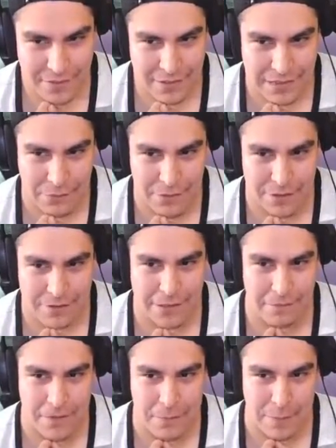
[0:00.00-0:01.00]
I thought with our
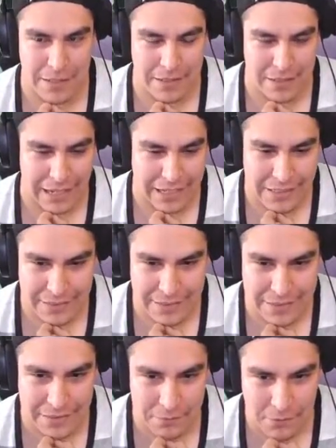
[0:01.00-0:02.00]
defense being kind of
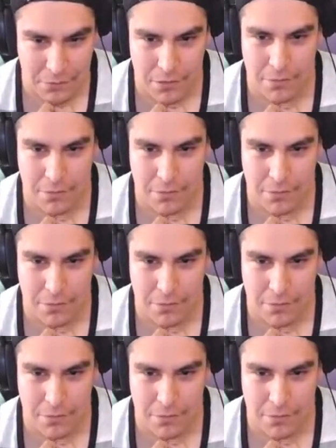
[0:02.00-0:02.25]
decent, we would